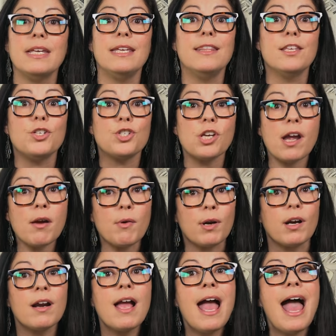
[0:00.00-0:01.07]
In the
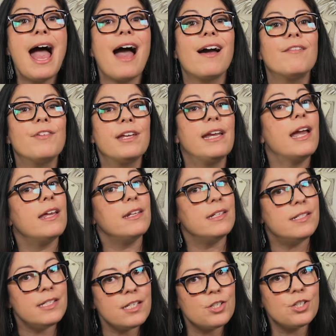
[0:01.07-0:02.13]
shower, having an
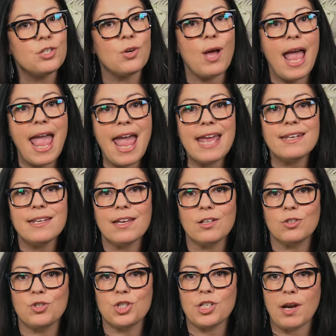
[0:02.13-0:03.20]
additional
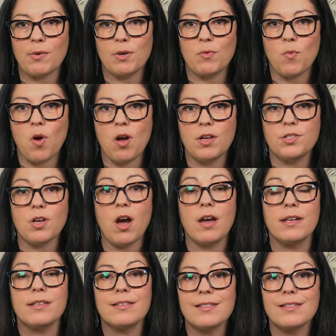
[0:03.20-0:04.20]
handheld shower wand on a